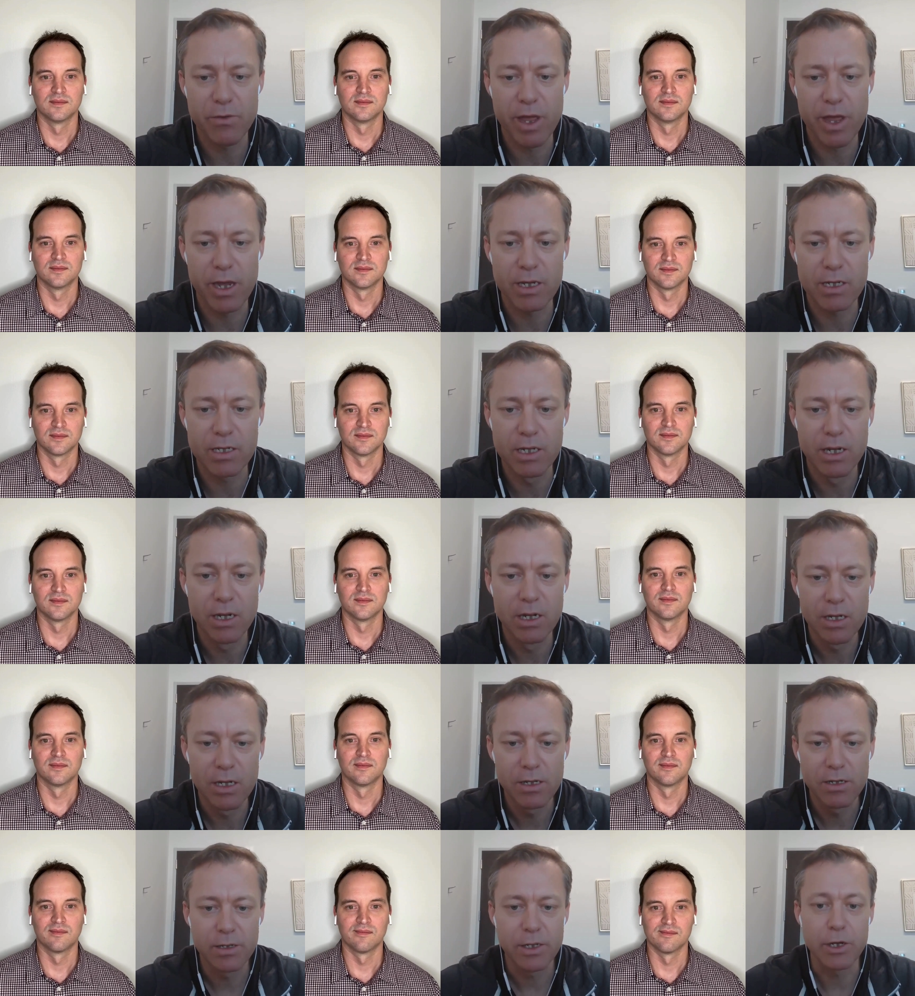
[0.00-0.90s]
Speaker 1: so that
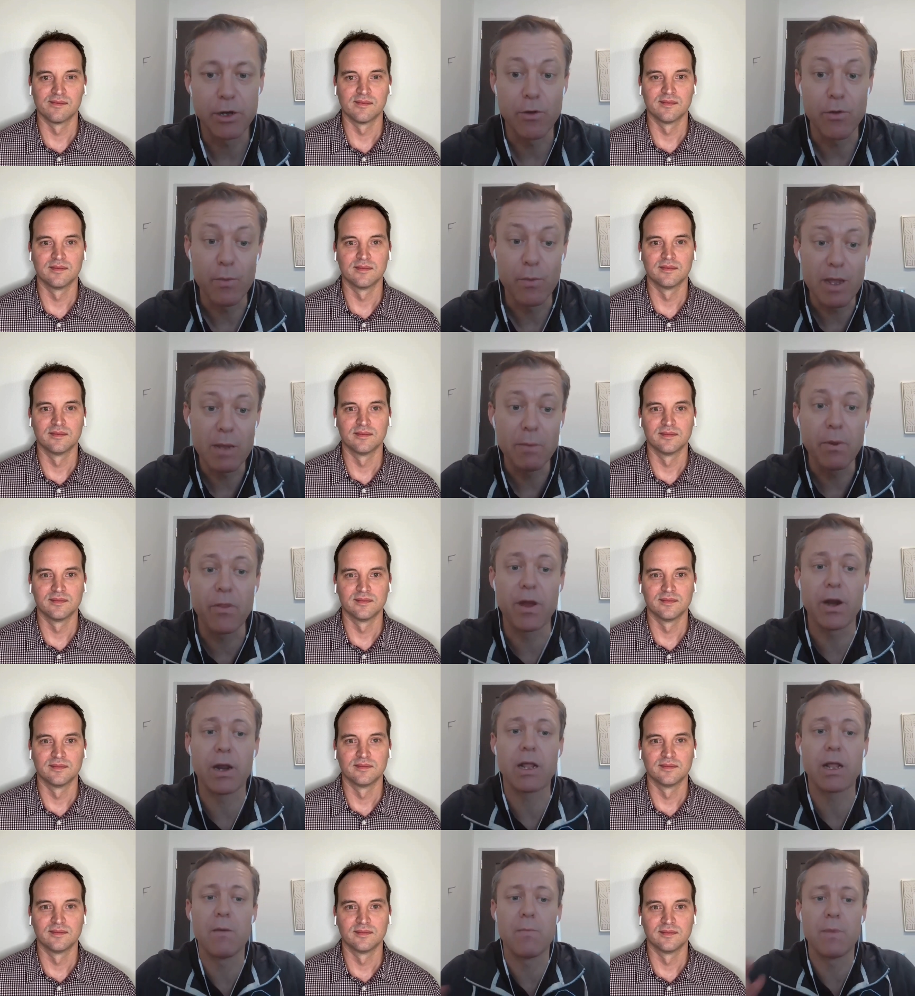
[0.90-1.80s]
you know the people
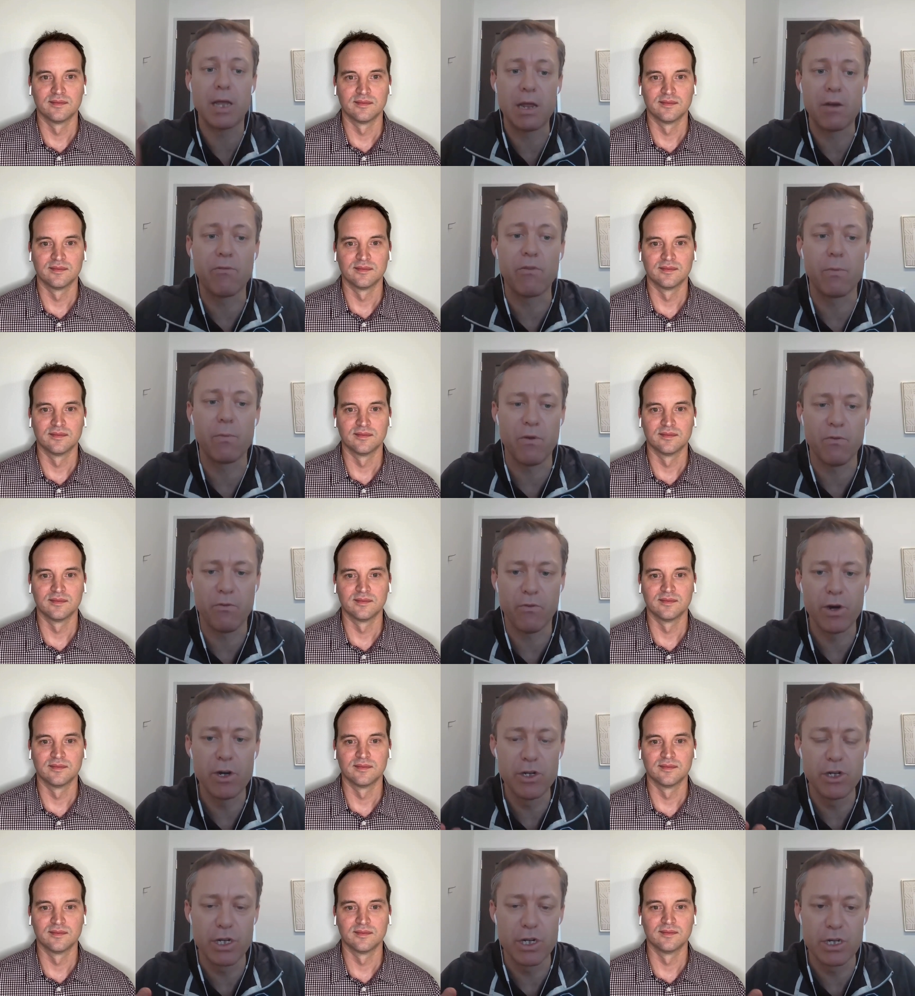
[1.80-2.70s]
that are coming in from the
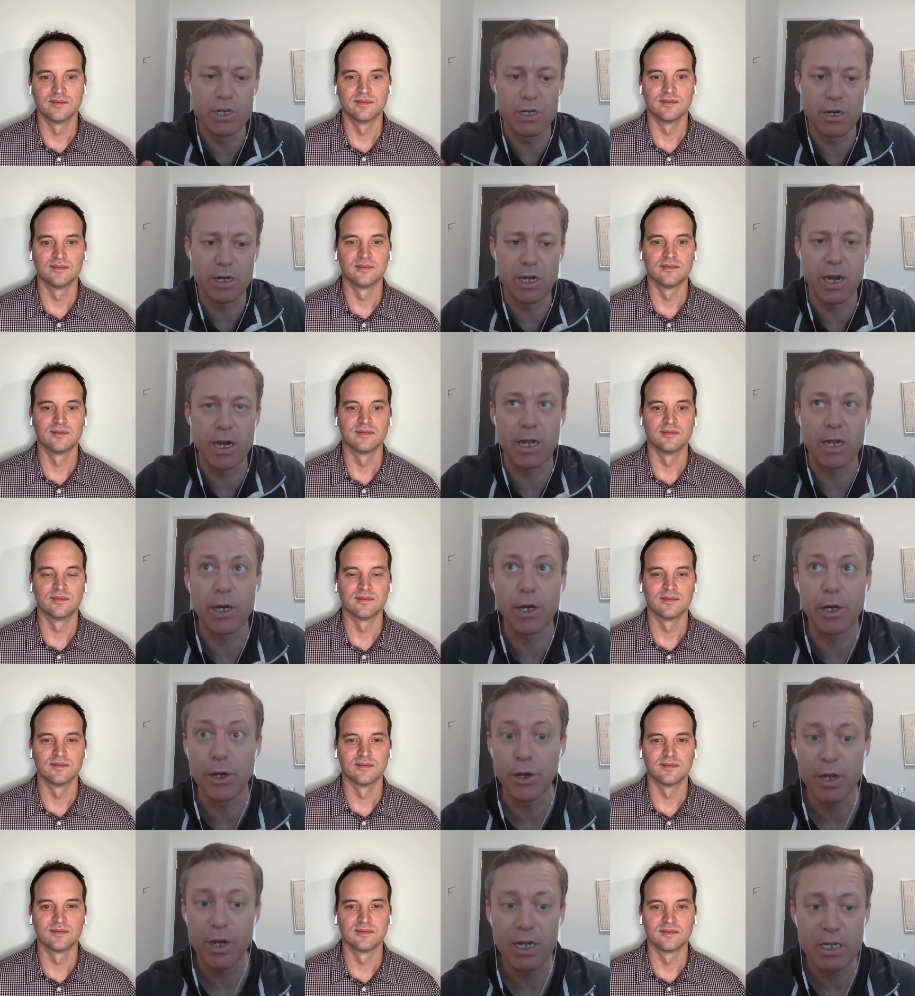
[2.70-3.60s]
fringes are getting
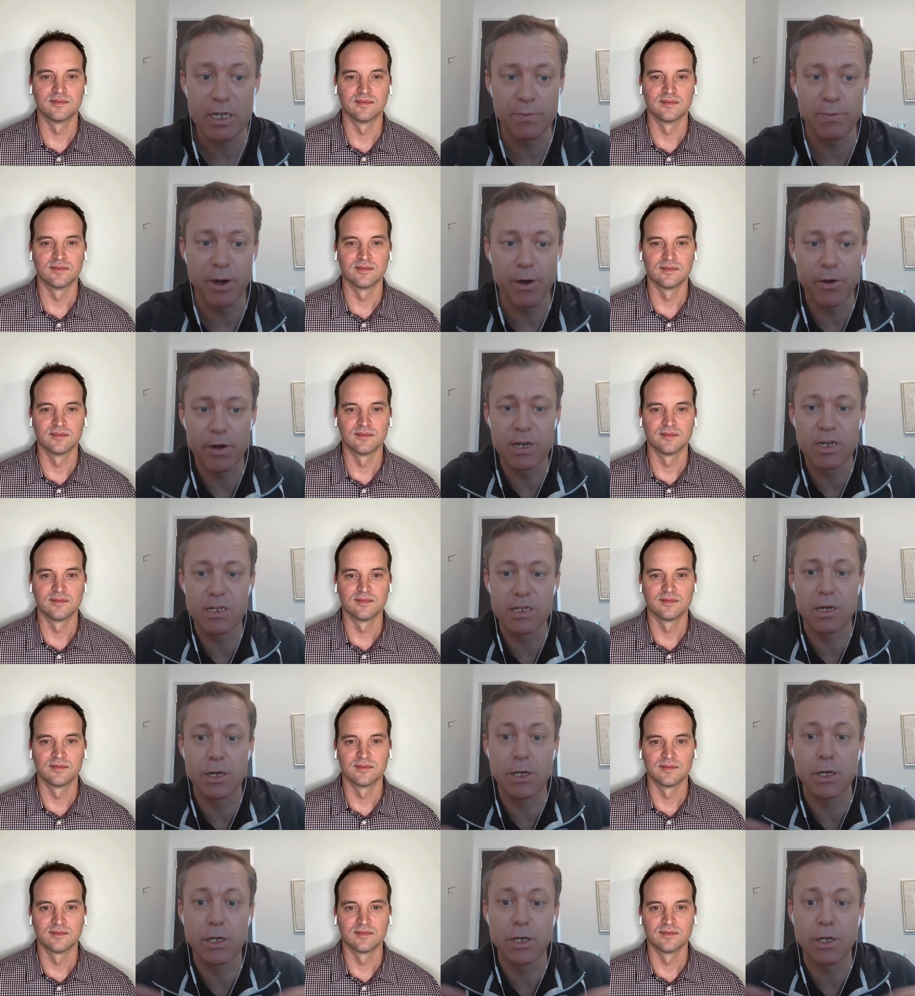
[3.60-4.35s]
good experience